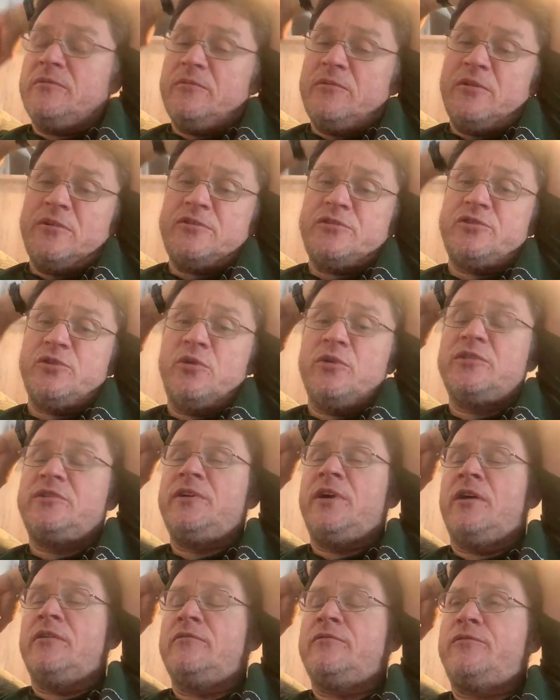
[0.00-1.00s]
the short
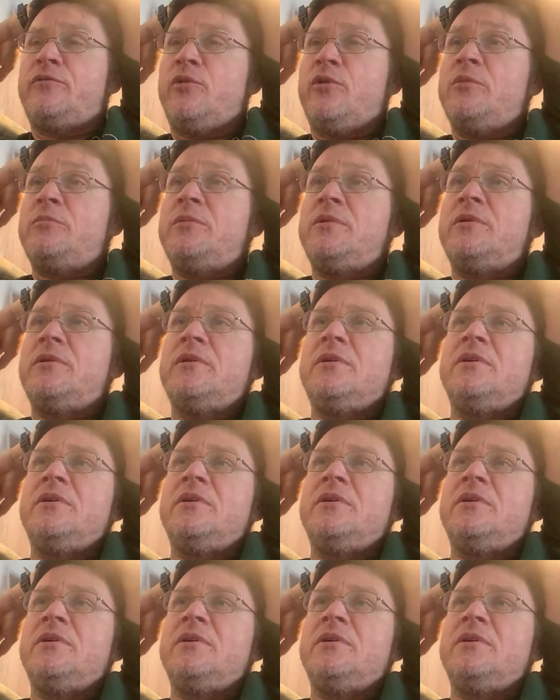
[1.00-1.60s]
young form,